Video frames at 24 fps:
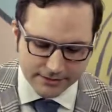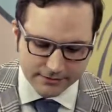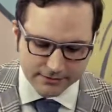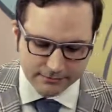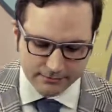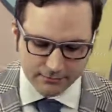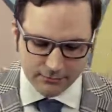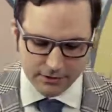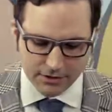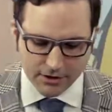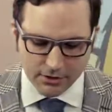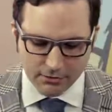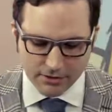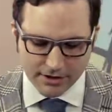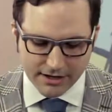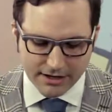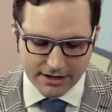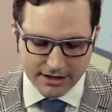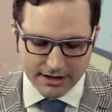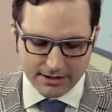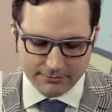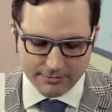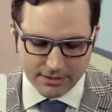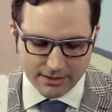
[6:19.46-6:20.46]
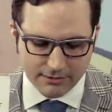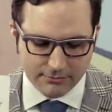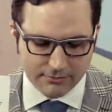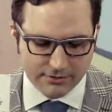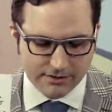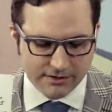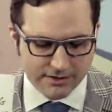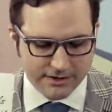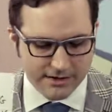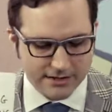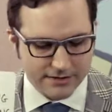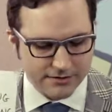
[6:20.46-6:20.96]
camping. We're going camping
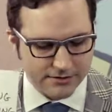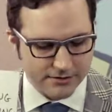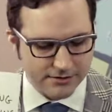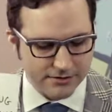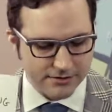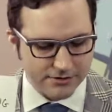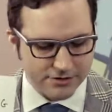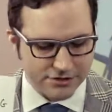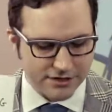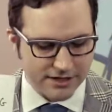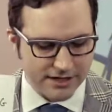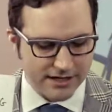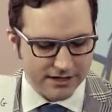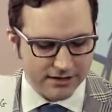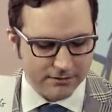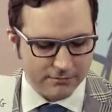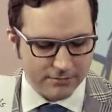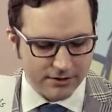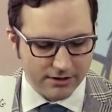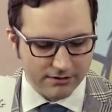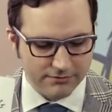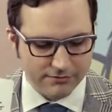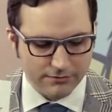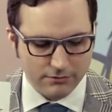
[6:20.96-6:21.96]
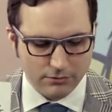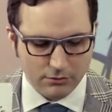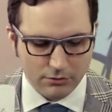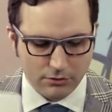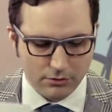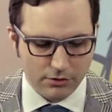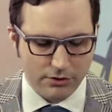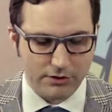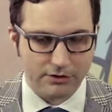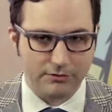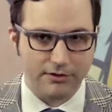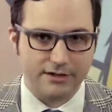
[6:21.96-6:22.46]
with either Shia LaBeouf
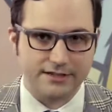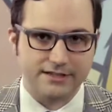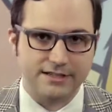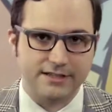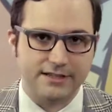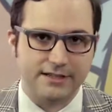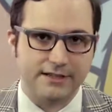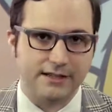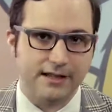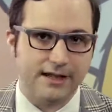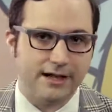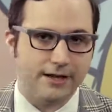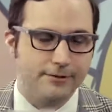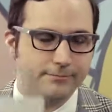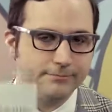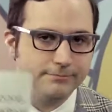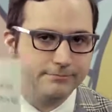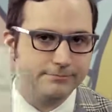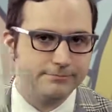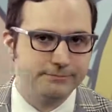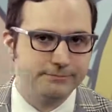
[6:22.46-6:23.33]
or Krusty the Clown.